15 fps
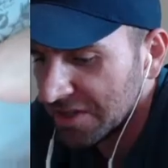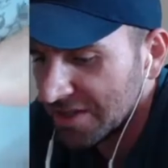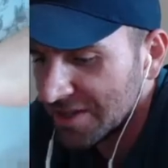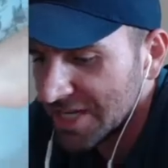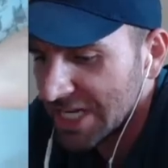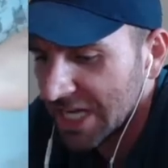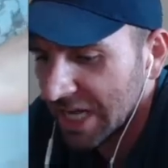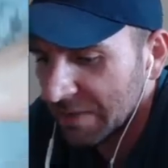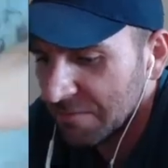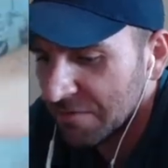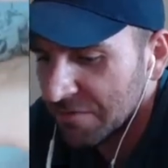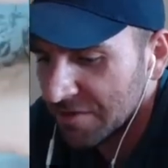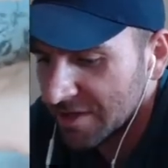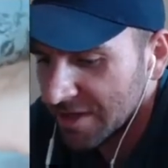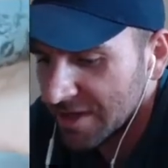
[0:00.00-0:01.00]
in time
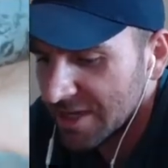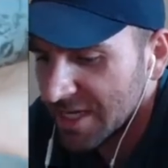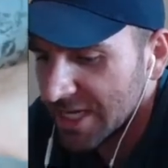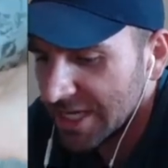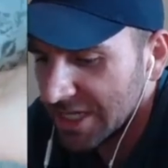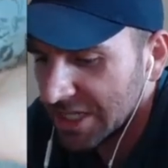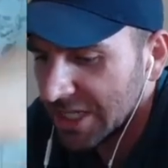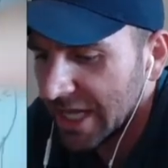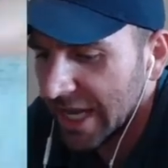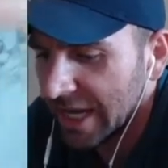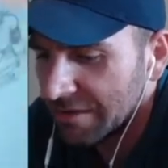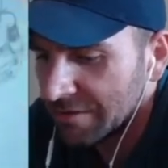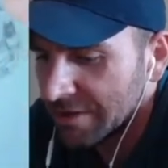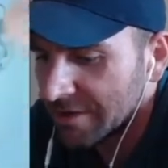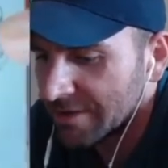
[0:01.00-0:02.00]
Kill
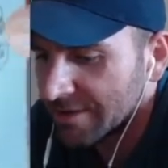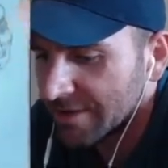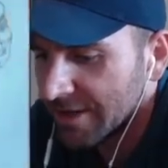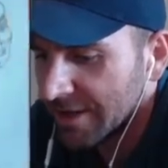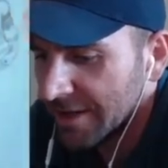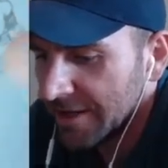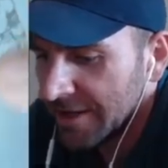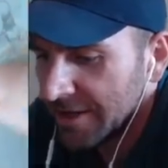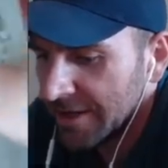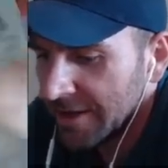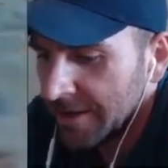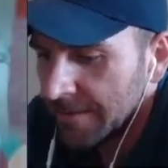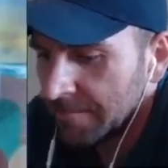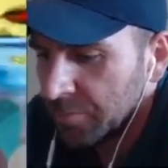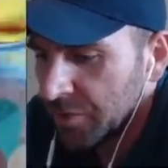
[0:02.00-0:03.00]
Iris.
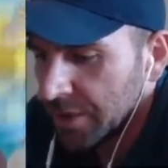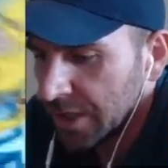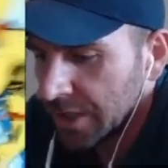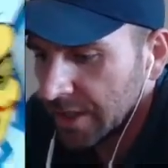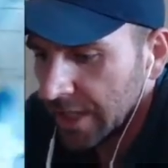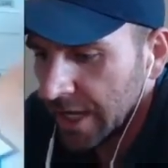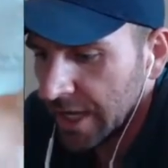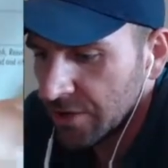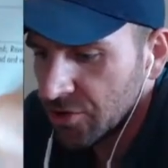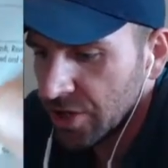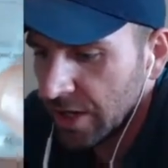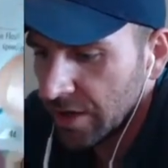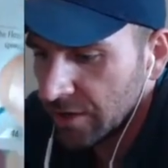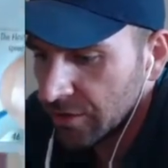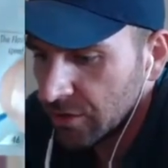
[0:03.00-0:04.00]
Look at that.
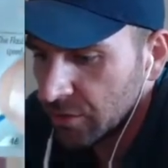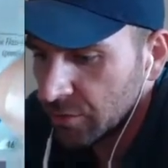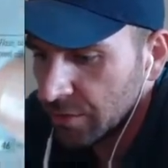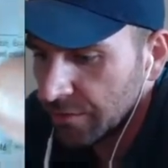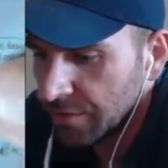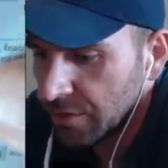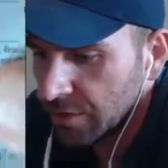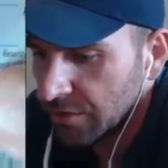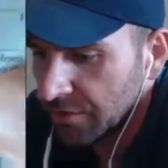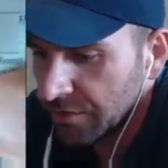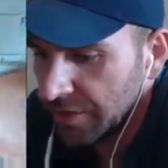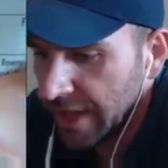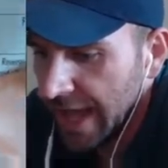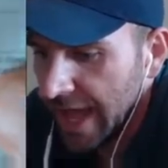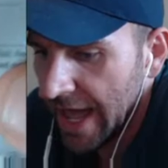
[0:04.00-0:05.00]
Shout out to Reverse
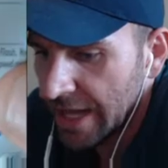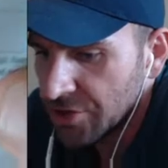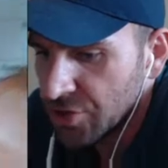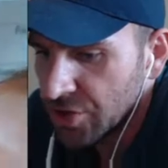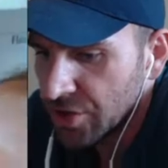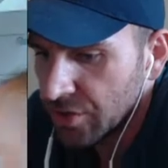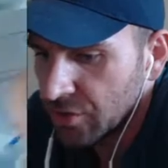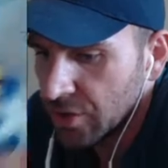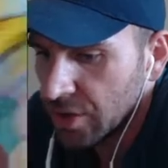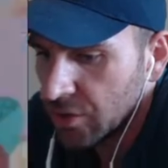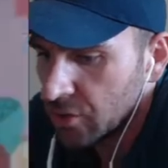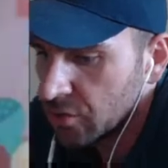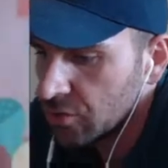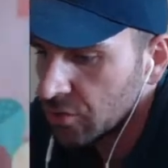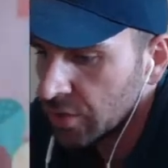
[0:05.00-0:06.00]
Flash.
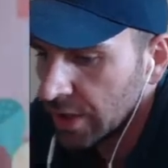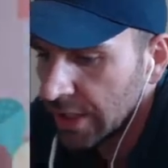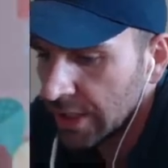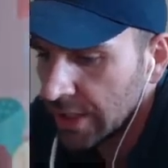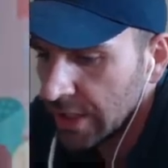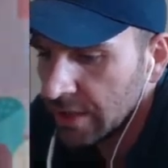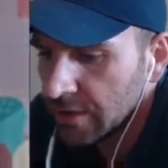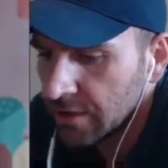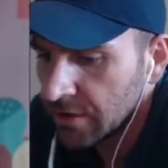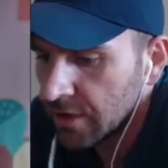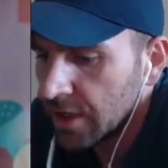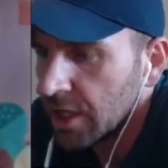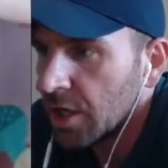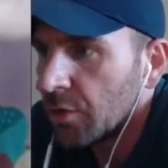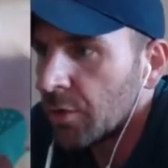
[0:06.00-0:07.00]
Ooh, look at this.
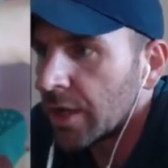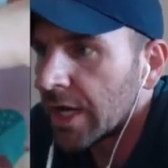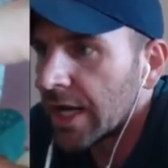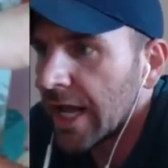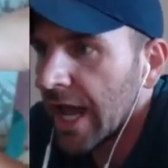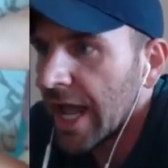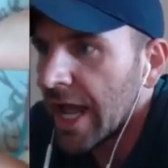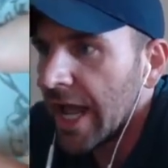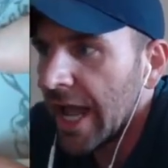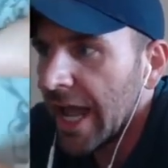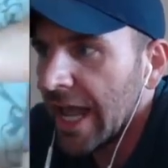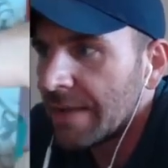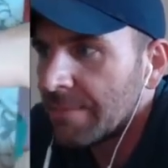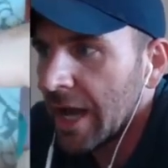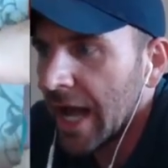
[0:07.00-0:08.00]
We got a
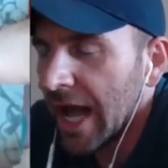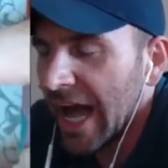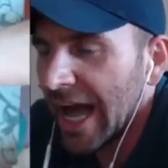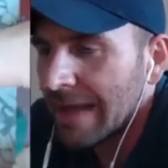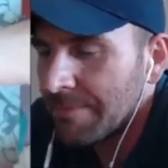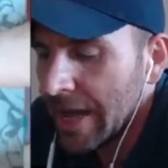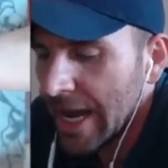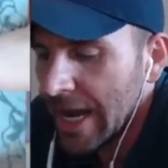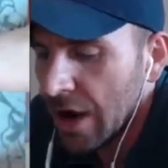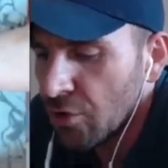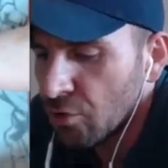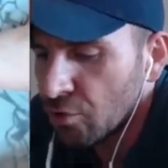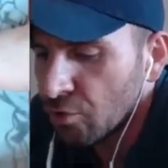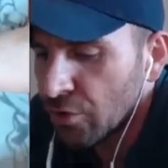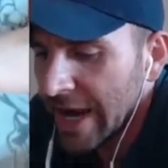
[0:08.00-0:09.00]
Jaime
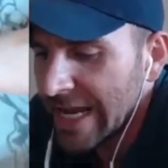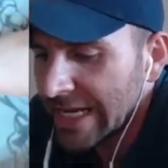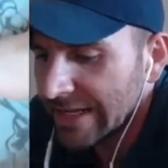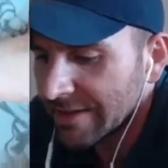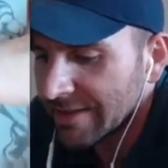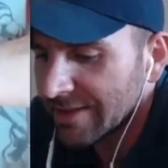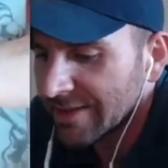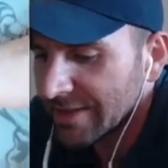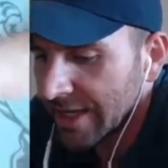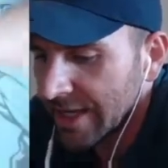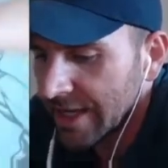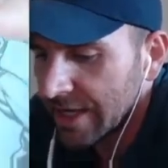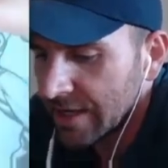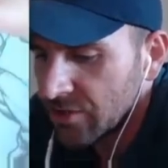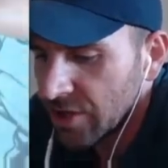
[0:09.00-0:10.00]
Reyes.
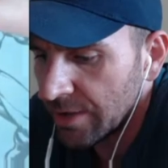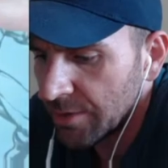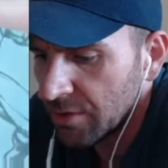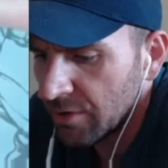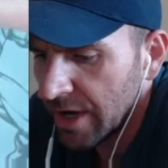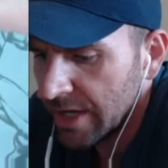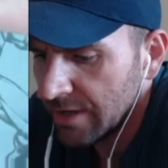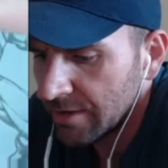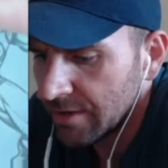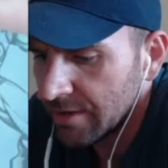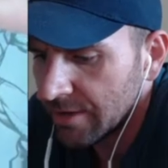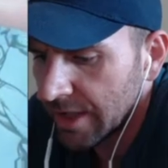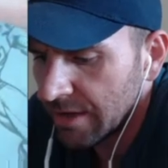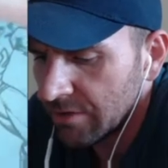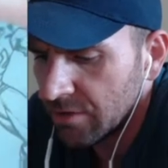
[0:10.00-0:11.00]
Jamie
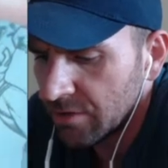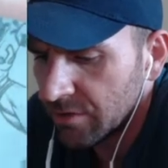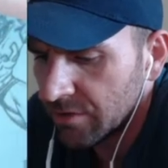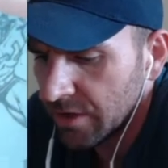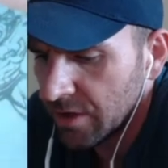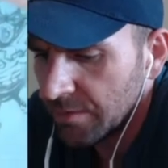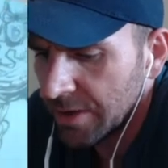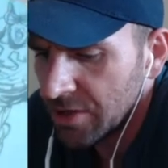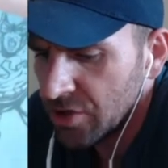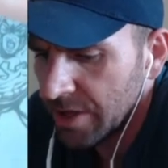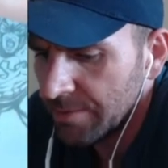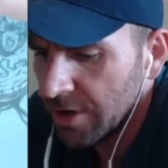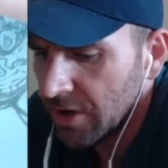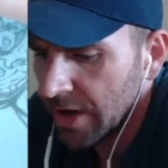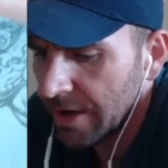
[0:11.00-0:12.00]
Reyes? I don't know. Does it go by
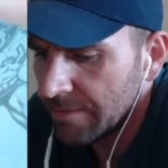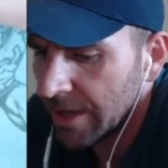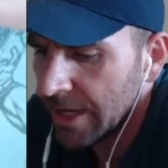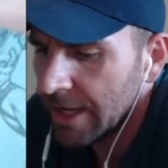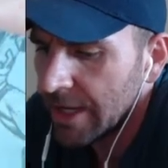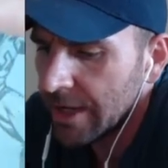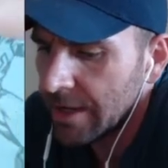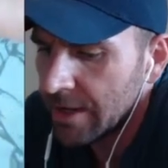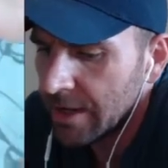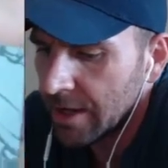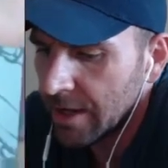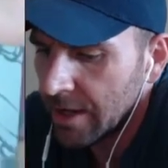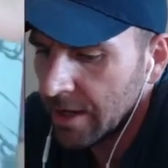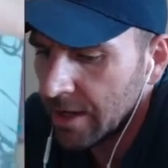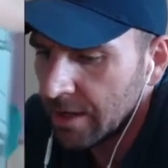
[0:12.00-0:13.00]
Jamie or Jaime?
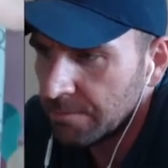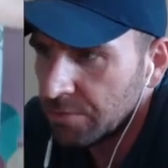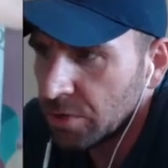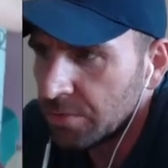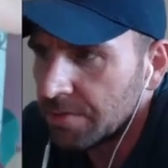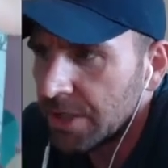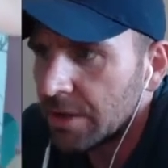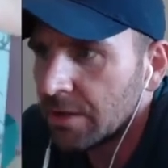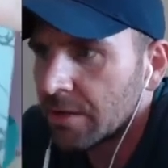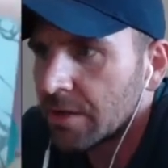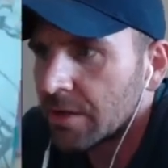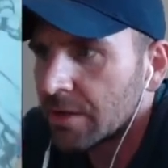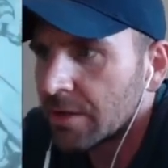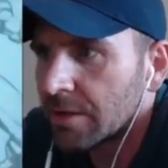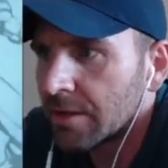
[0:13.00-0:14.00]
Blue Beetle
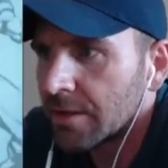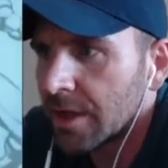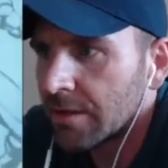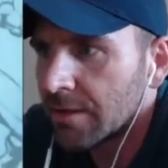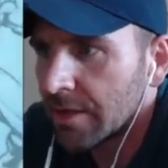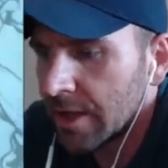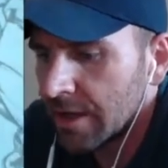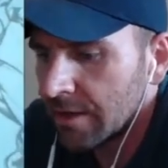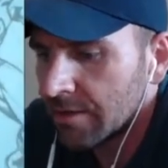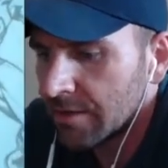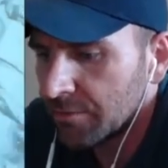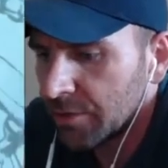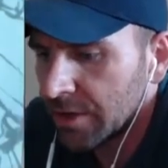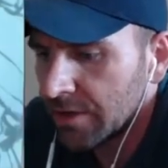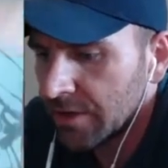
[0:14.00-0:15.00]
card. That's nice.
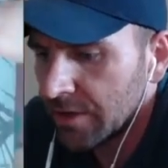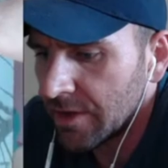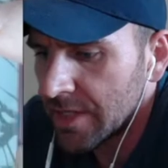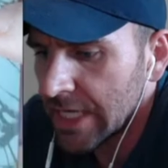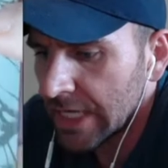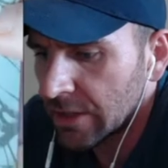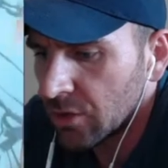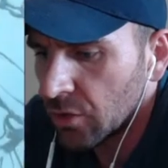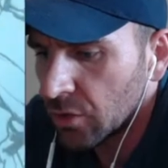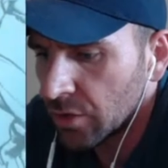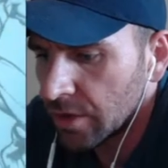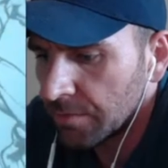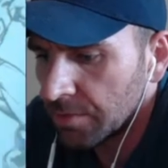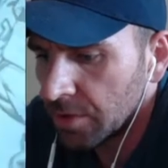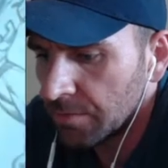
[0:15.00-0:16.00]
We see the Ted
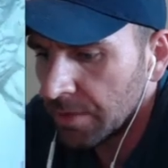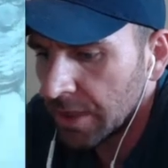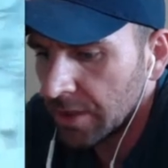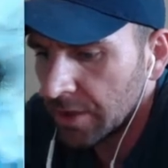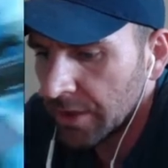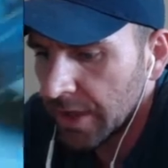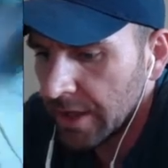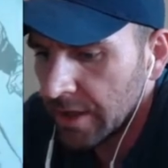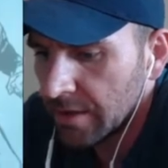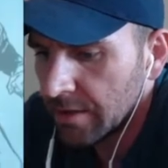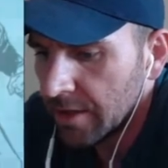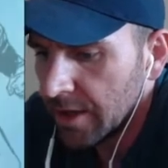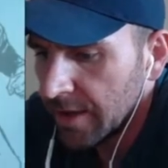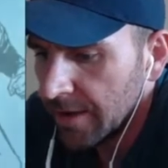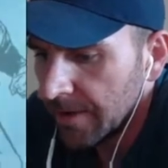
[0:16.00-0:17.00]
Cord Blue Beetle there.
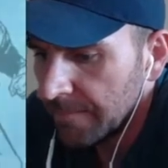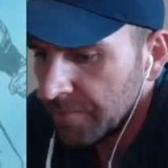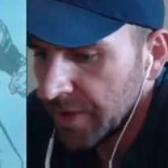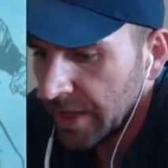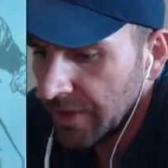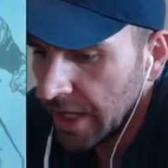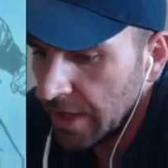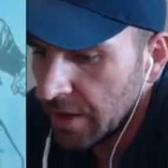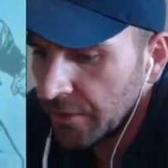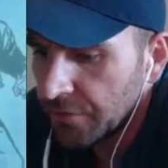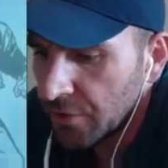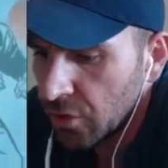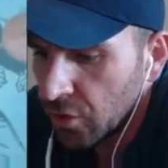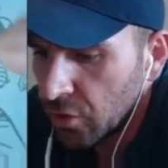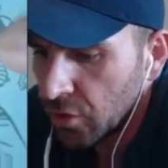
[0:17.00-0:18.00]
And then,
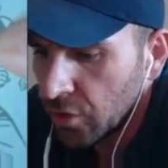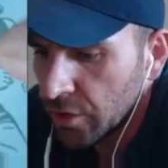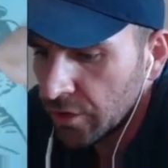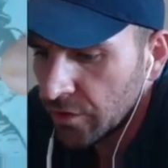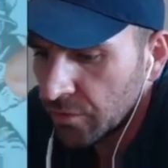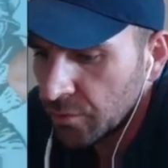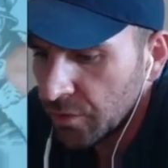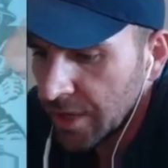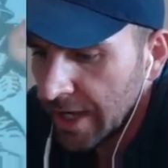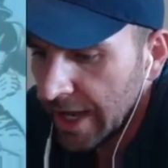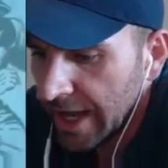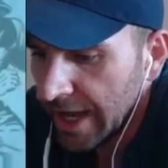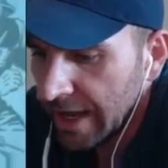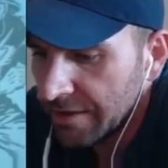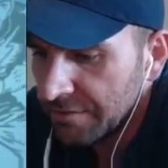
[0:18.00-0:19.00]
of course, we
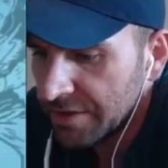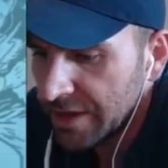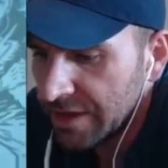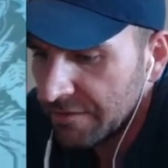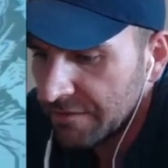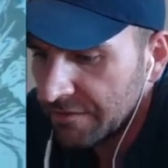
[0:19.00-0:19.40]
have the